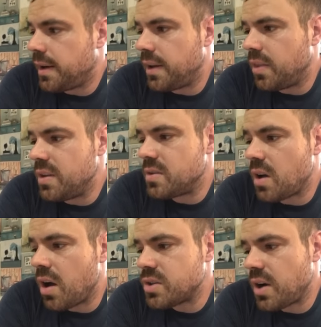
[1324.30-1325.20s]
These
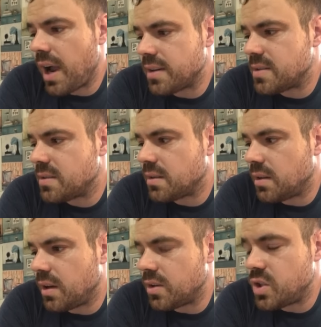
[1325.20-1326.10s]
contracts
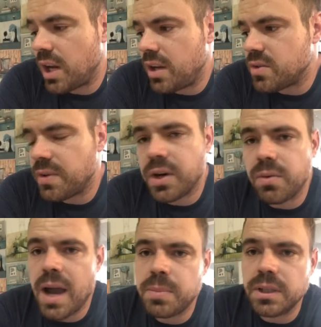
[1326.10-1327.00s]
change very
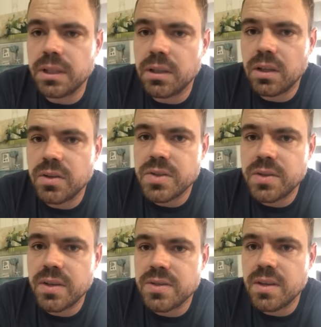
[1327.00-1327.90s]
rapidly, and there's
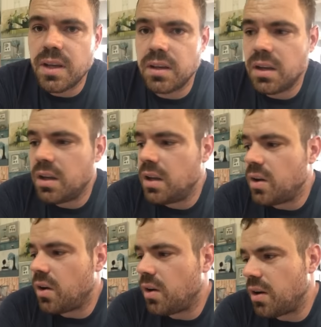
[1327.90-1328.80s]
things that
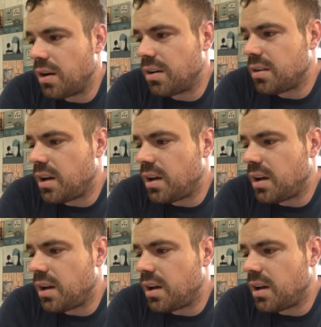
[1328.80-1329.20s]
are